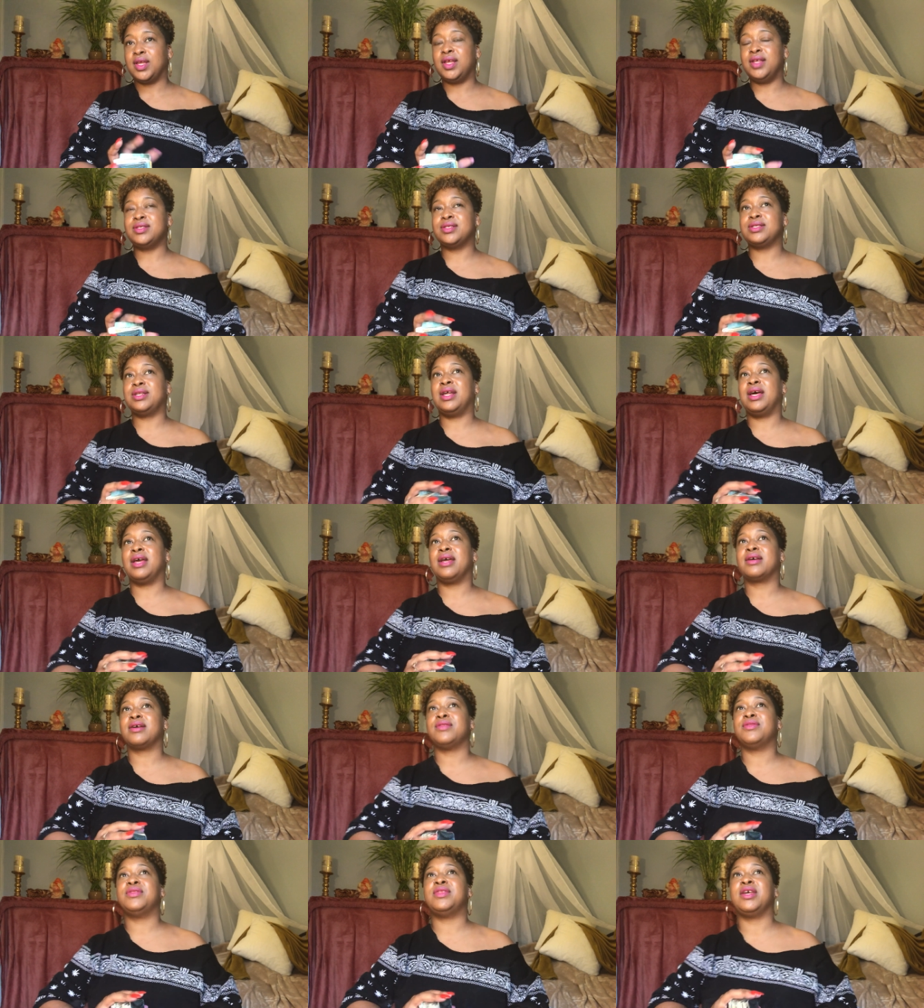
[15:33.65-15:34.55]
it's
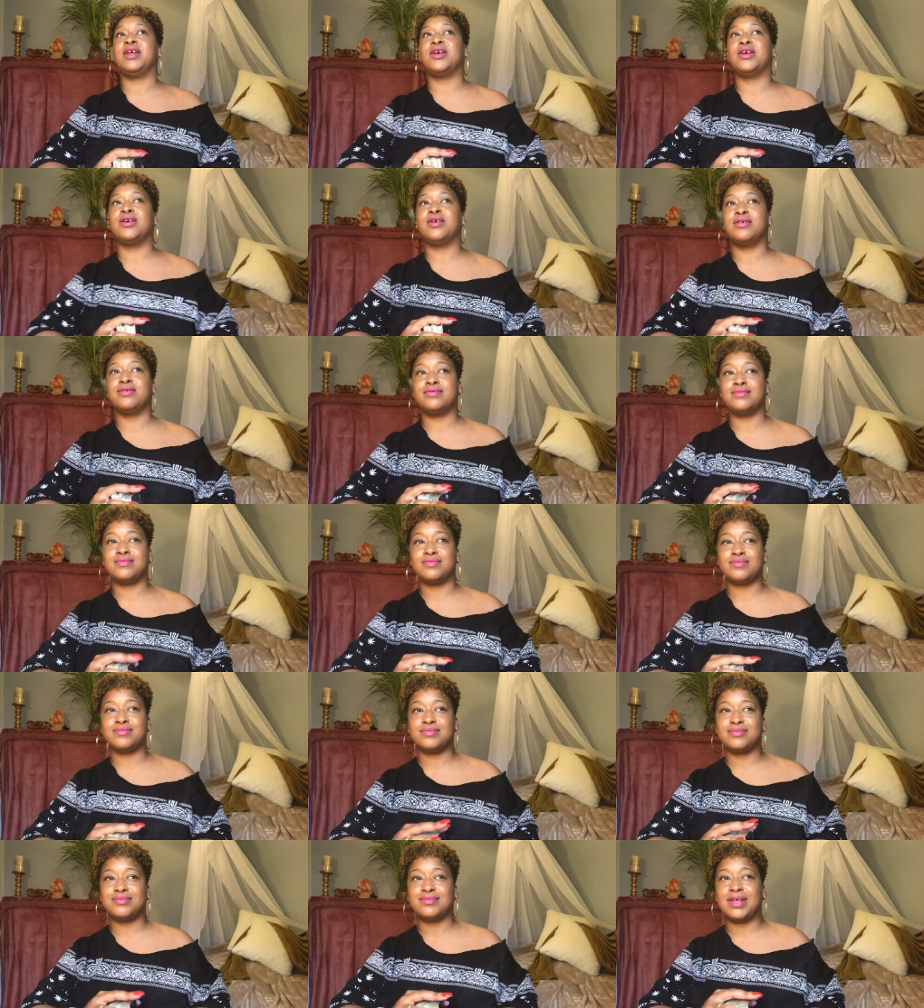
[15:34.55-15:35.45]
like they're
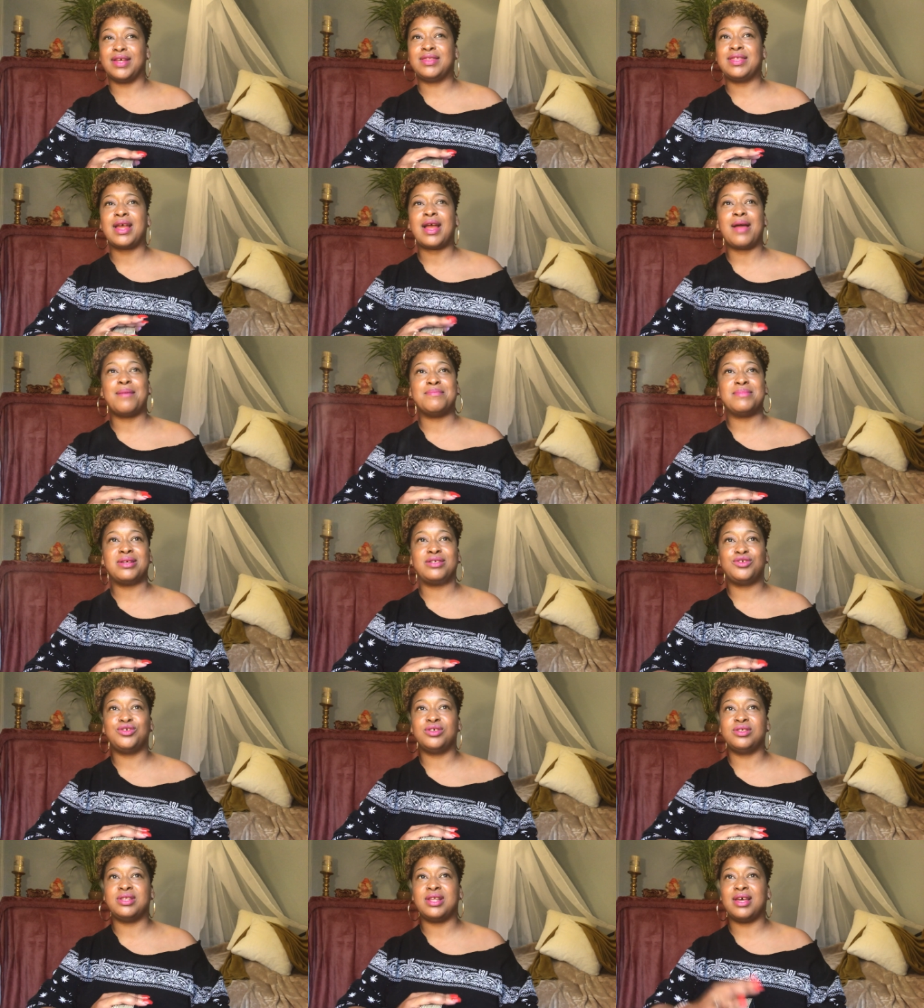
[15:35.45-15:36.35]
I think I
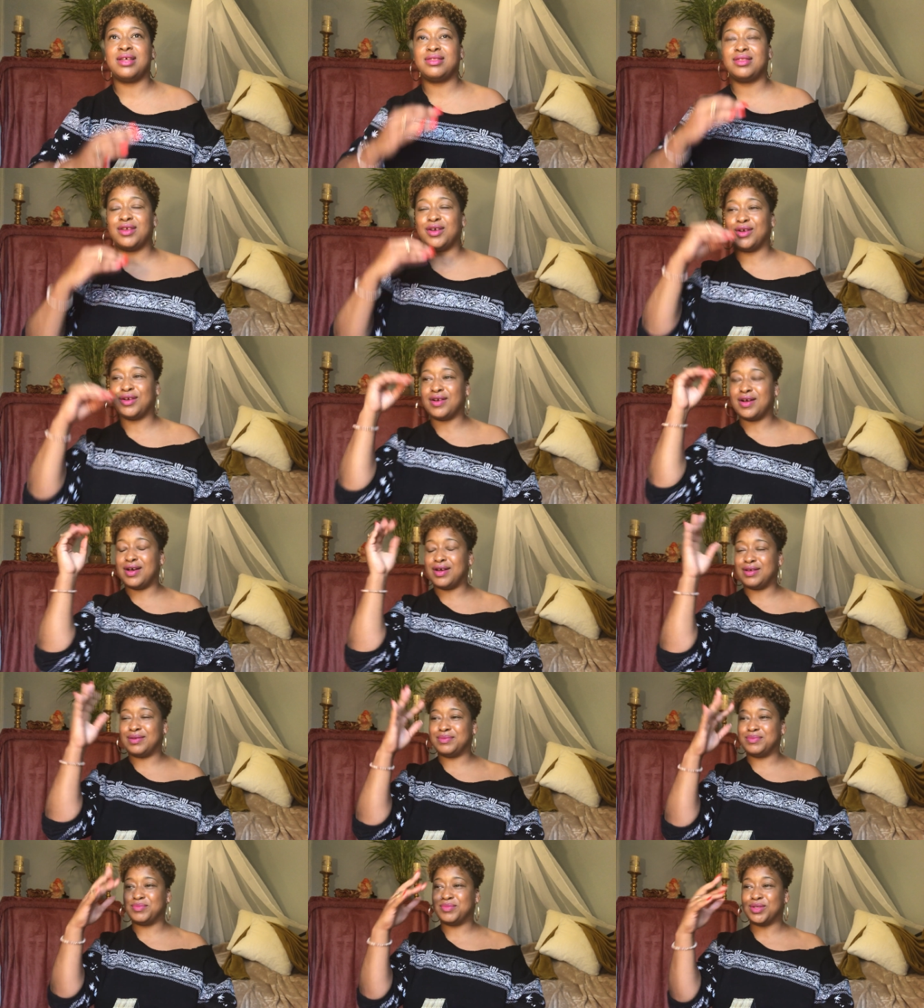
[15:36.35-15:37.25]
mentioned that they're
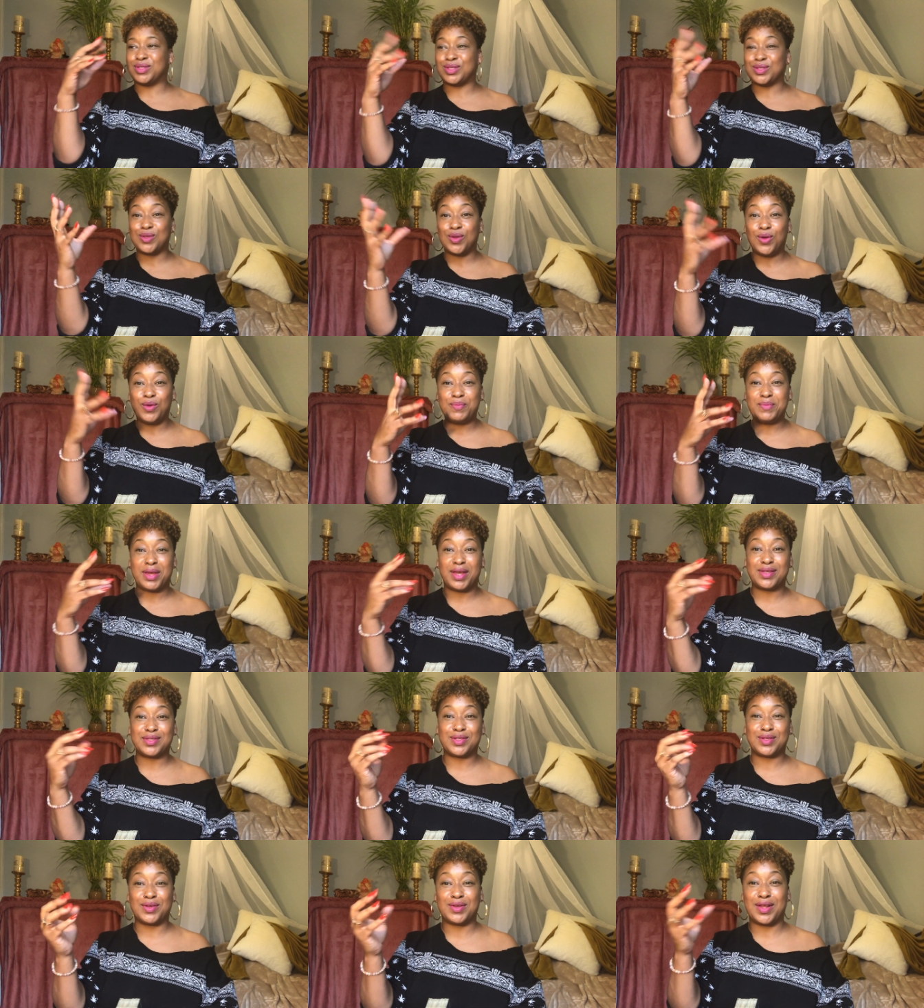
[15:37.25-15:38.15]
um, the
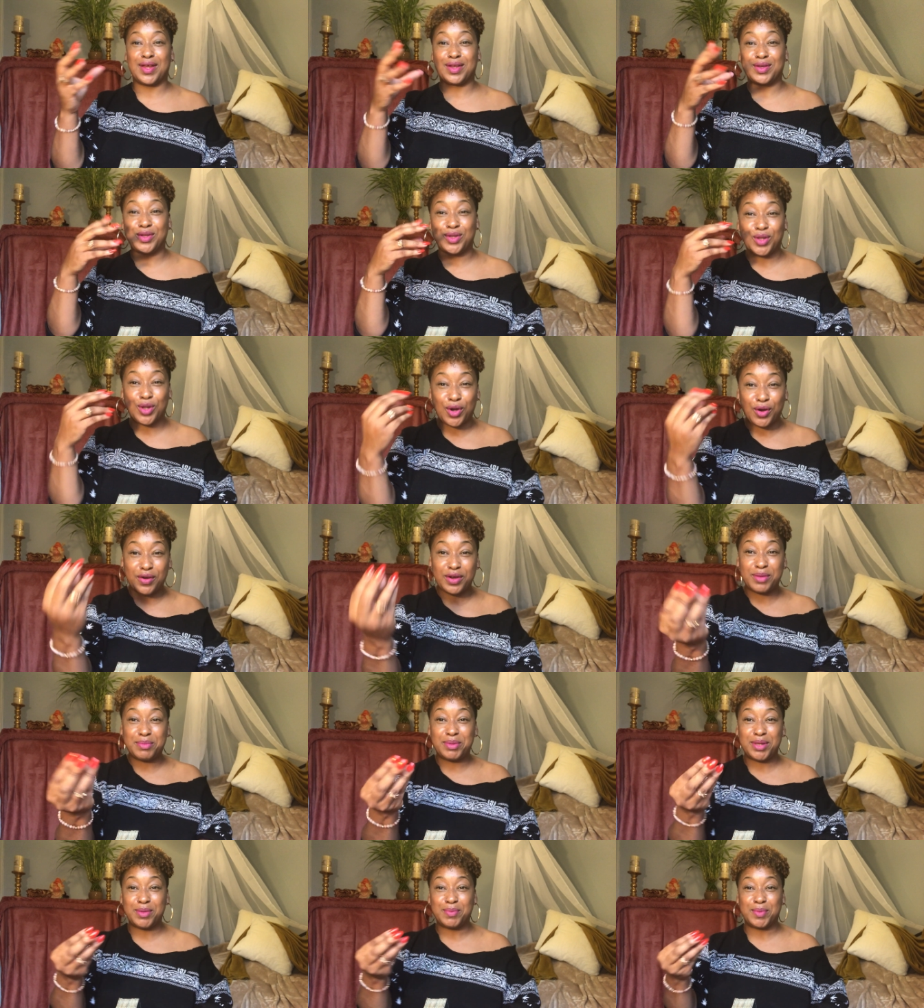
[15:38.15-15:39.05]
soulmates are like
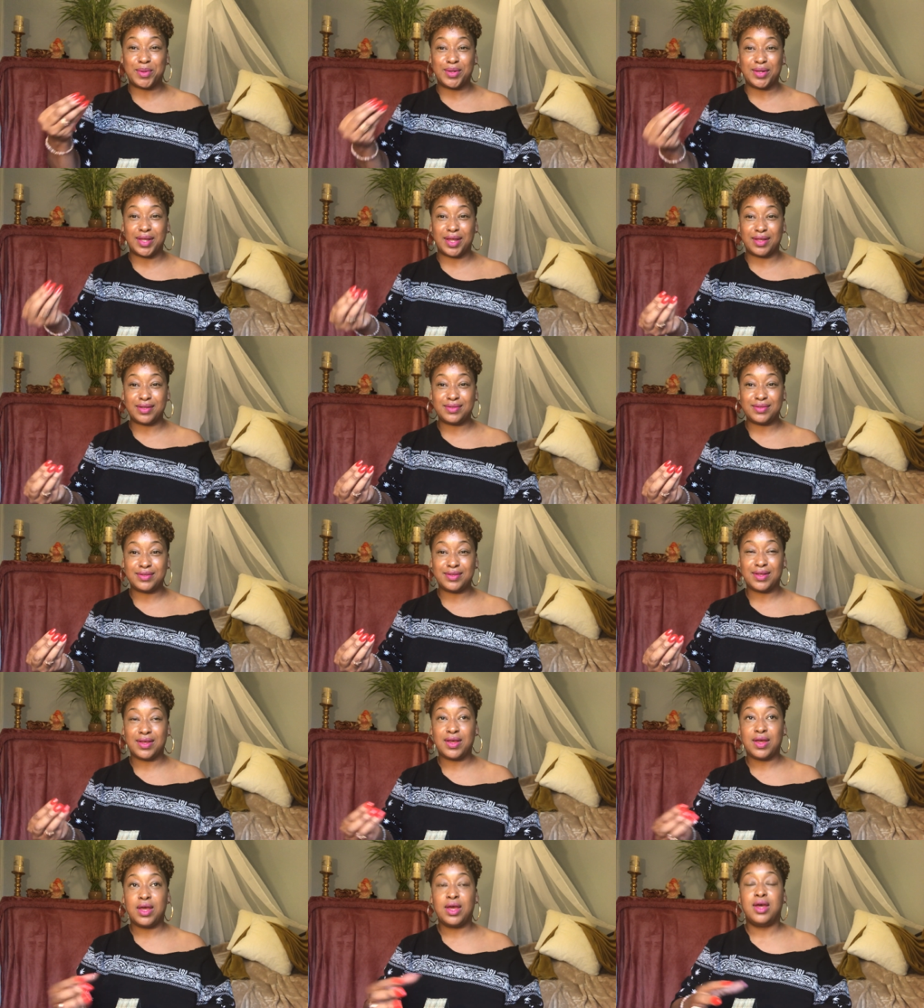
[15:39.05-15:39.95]
luring people in.
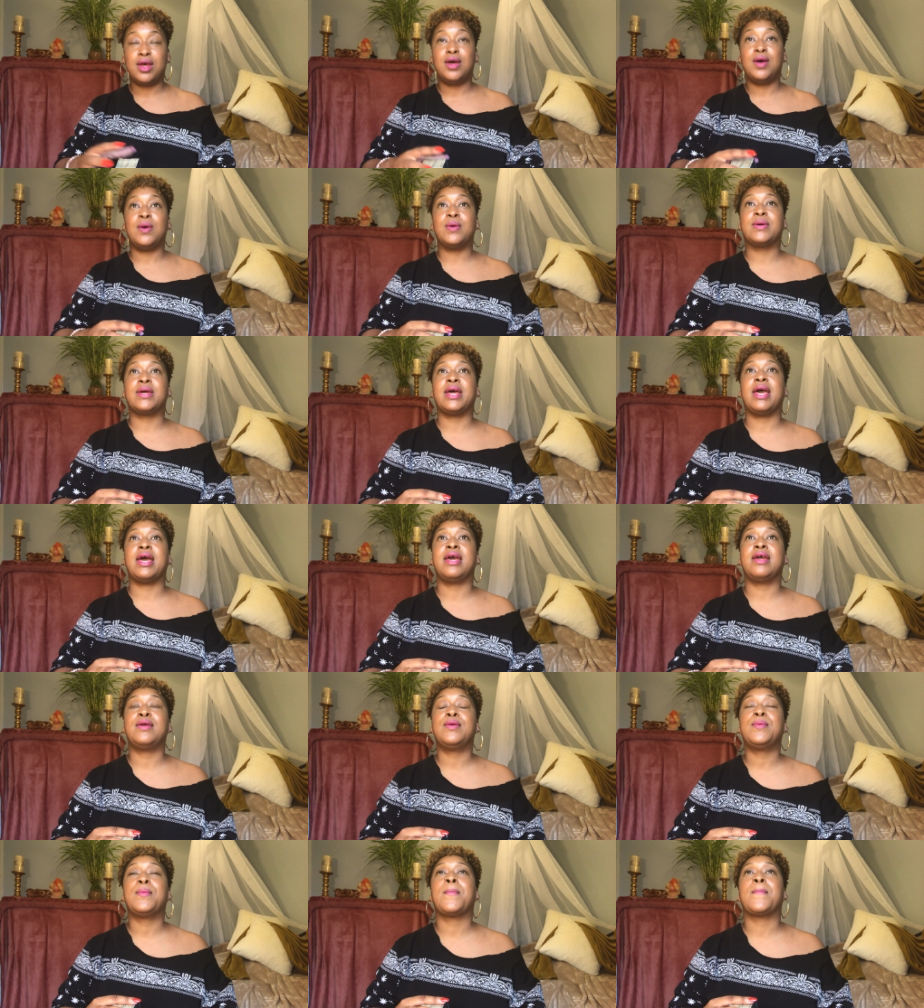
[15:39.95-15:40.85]

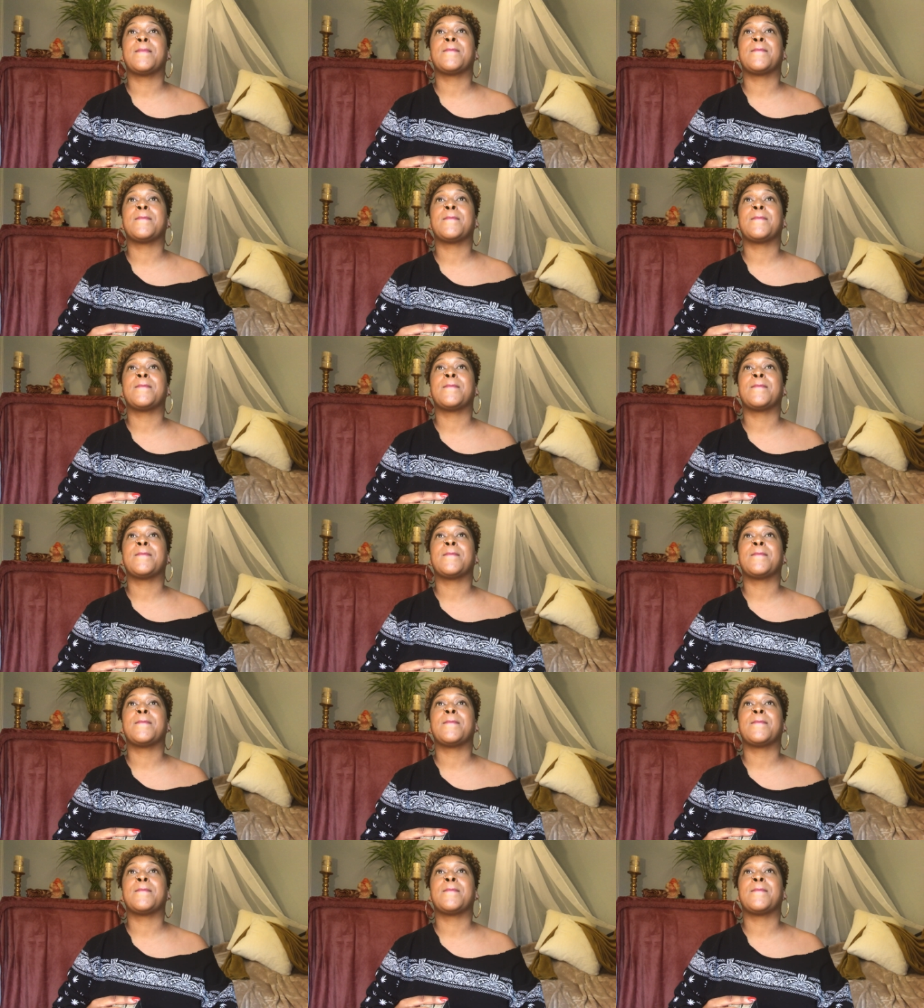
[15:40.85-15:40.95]
Okay,